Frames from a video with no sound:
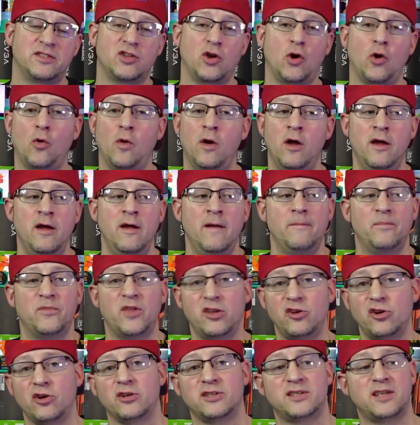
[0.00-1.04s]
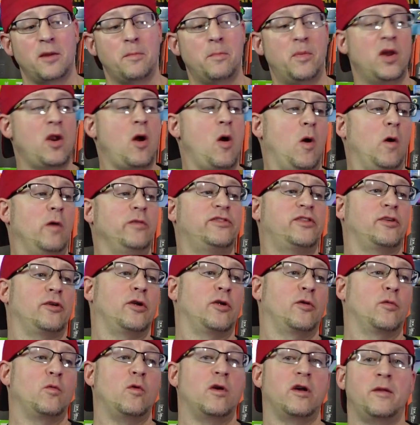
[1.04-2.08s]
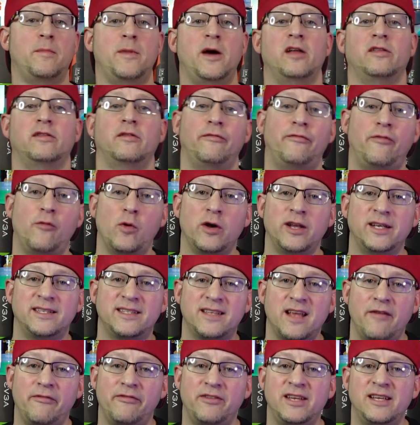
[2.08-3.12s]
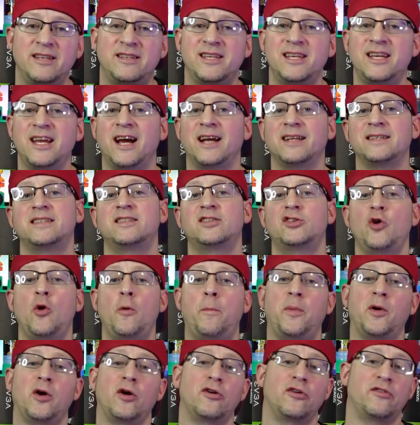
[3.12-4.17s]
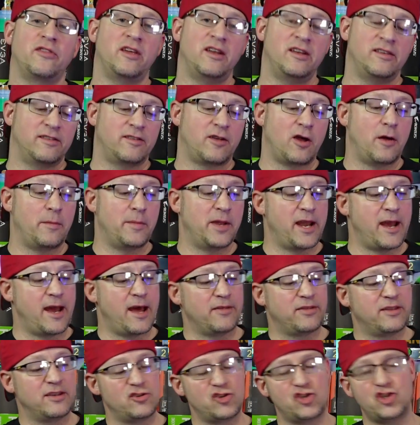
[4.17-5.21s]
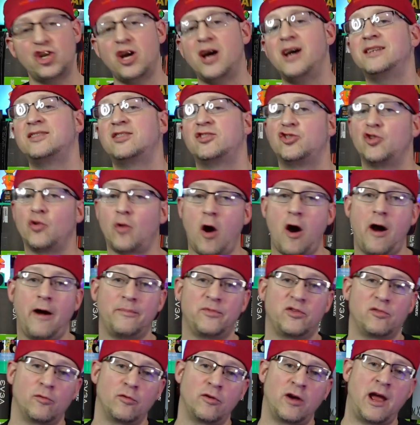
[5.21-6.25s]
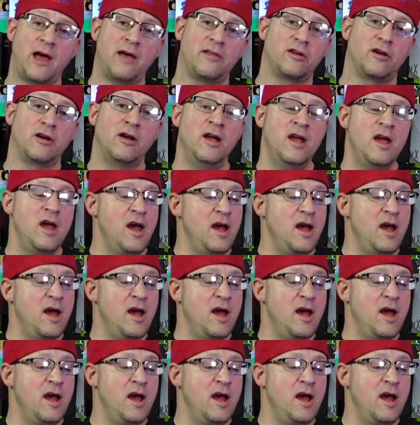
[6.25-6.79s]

So then you're gonna say, but Alter, what about the 4070 Ti Super that is coming out, that just dropped rather?